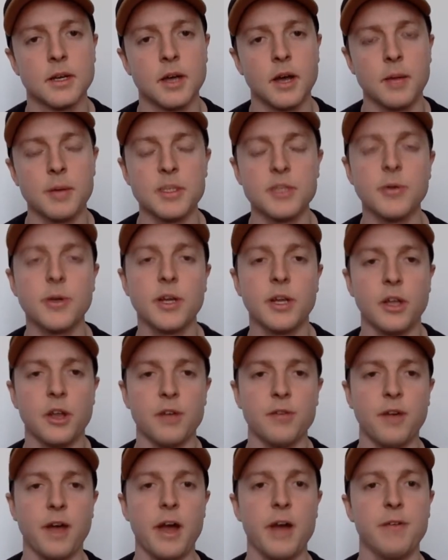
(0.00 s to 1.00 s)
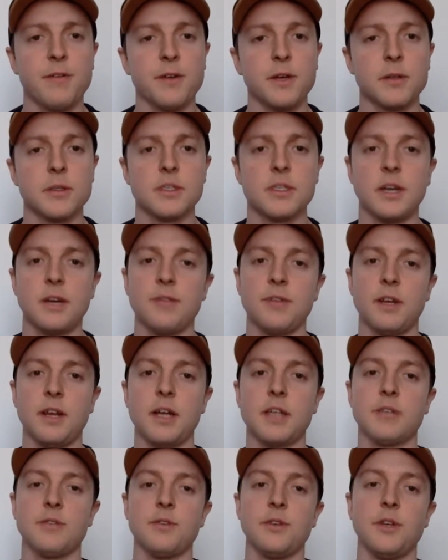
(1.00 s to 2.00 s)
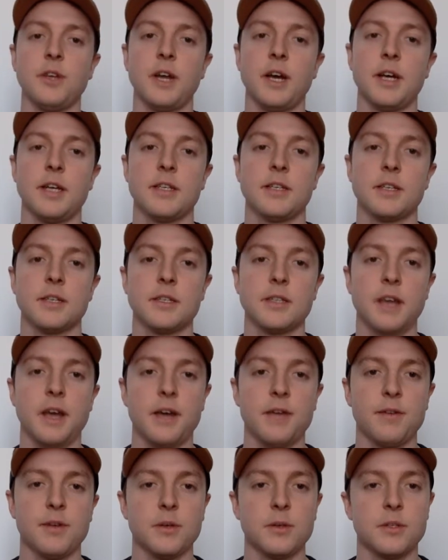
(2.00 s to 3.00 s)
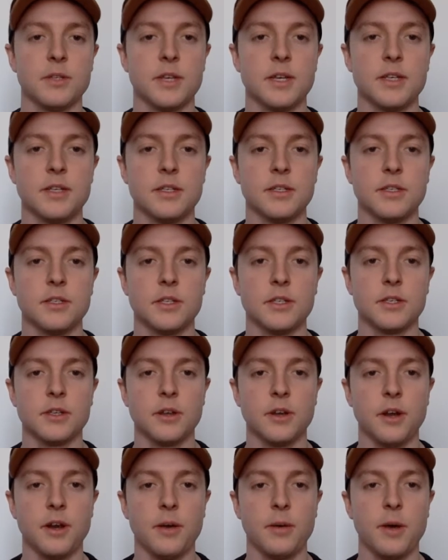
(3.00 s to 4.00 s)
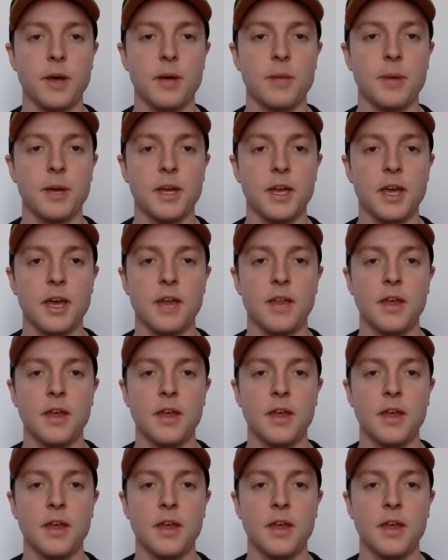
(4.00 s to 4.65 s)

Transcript: I've been doing a lot of AFL stuff the last few days because the AFL season just got underway. But yeah,